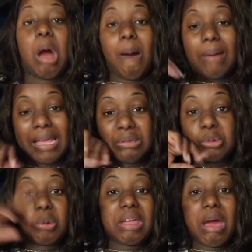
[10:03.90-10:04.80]
go
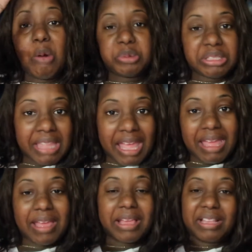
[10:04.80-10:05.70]
into the
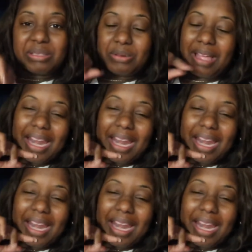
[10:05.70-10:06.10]
upstairs,